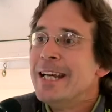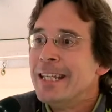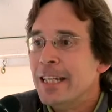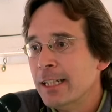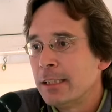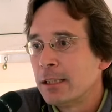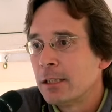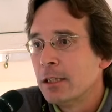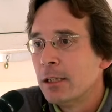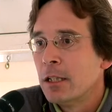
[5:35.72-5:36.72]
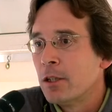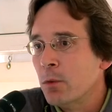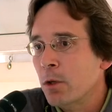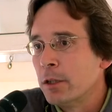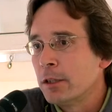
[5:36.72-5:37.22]
Yes, the
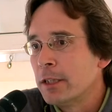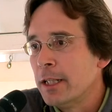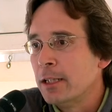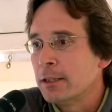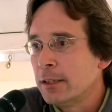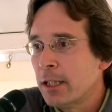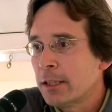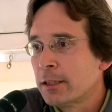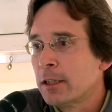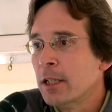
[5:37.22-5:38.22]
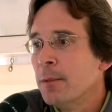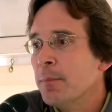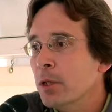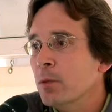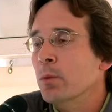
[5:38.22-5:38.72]
Gowanus Canal sucks,
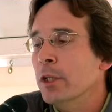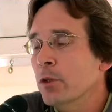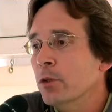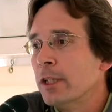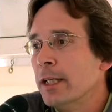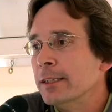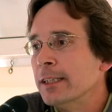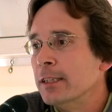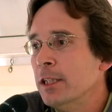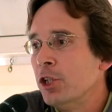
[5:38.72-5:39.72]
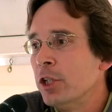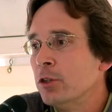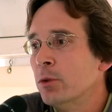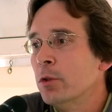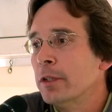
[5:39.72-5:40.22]
but we use that as a teaching
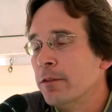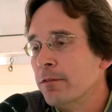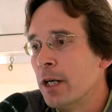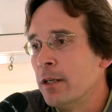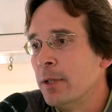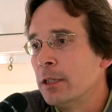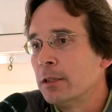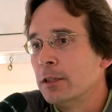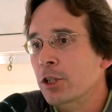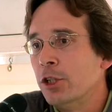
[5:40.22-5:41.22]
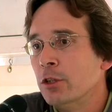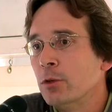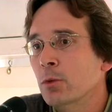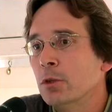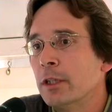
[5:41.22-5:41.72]
tool, an environmental teaching
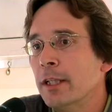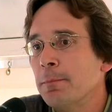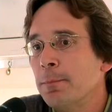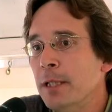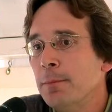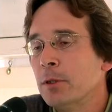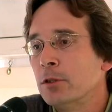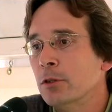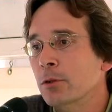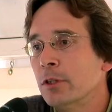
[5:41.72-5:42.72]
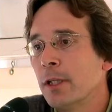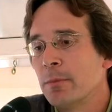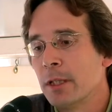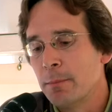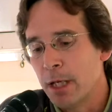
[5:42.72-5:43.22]
tool to get people to do
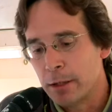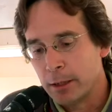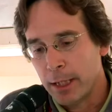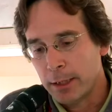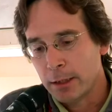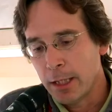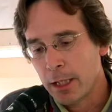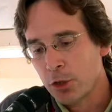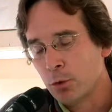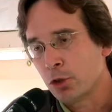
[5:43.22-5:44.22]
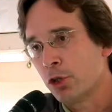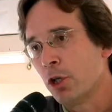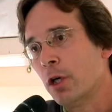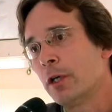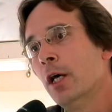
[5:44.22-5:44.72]
something about it. That's an actual
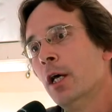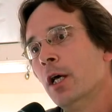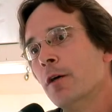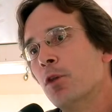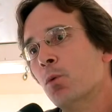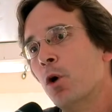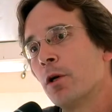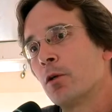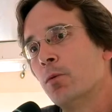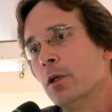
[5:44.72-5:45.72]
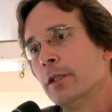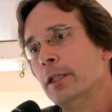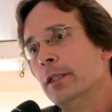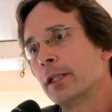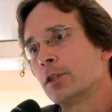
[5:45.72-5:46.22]
shot of the water
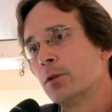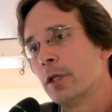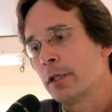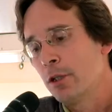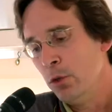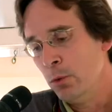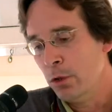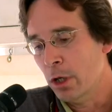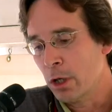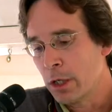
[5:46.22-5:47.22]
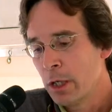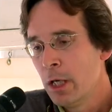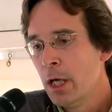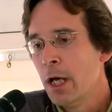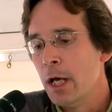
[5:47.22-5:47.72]
quality next to our canoe dock.
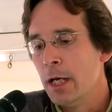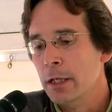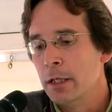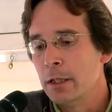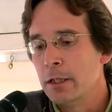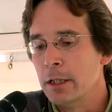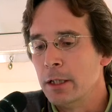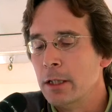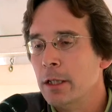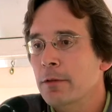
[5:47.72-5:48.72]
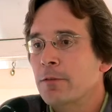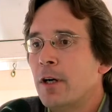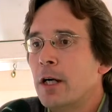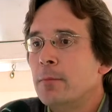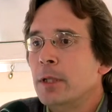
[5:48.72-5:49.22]
And the
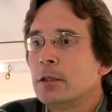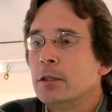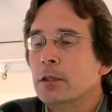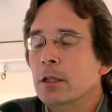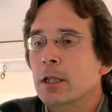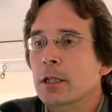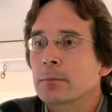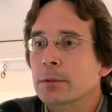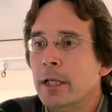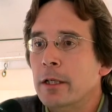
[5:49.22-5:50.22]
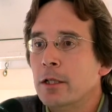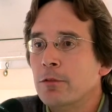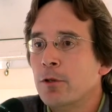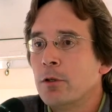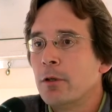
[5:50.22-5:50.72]
environmental aerial
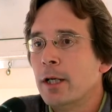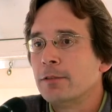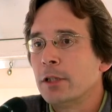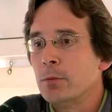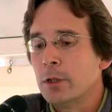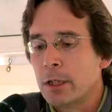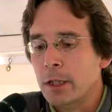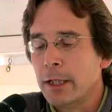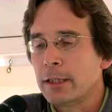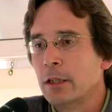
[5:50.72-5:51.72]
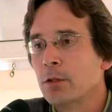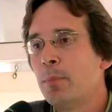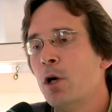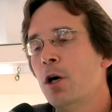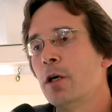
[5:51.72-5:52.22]
photographs that we're collecting are
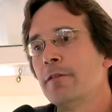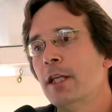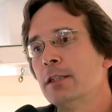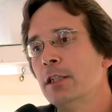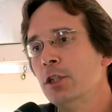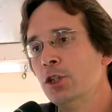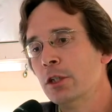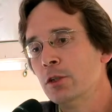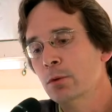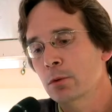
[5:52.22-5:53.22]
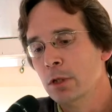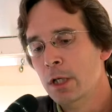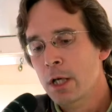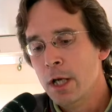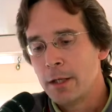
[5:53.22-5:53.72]
part of that teaching tool.
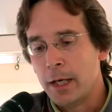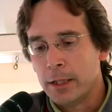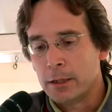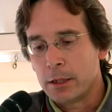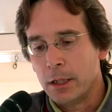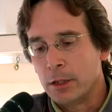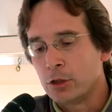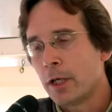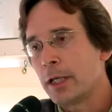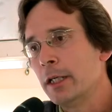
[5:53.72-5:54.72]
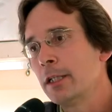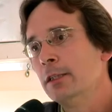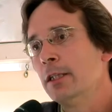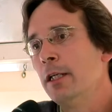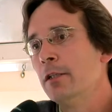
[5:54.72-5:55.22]
That trucking
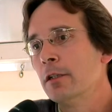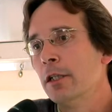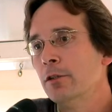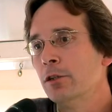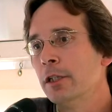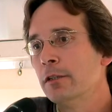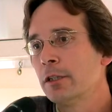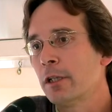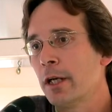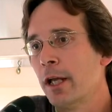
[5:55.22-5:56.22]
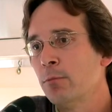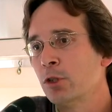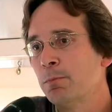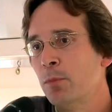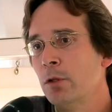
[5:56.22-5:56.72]
container that you see here is our
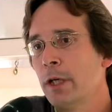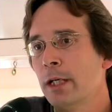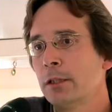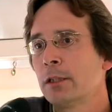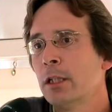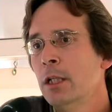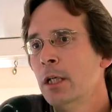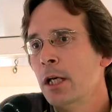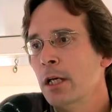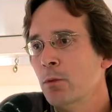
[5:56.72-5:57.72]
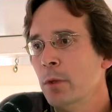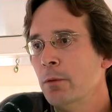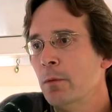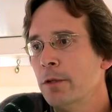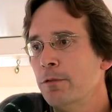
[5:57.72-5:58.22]
glamorous boathouse, and we
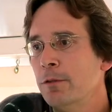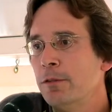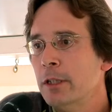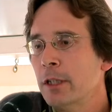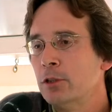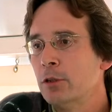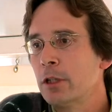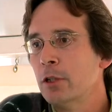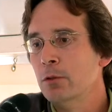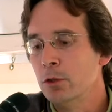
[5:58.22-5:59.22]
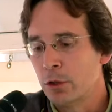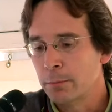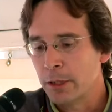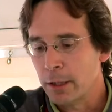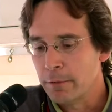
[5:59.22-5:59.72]
run 1,500 canoe
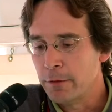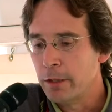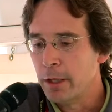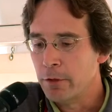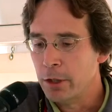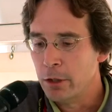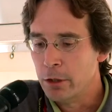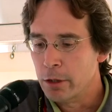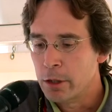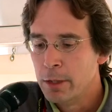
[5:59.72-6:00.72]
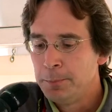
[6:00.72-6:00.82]
trips out of there every year.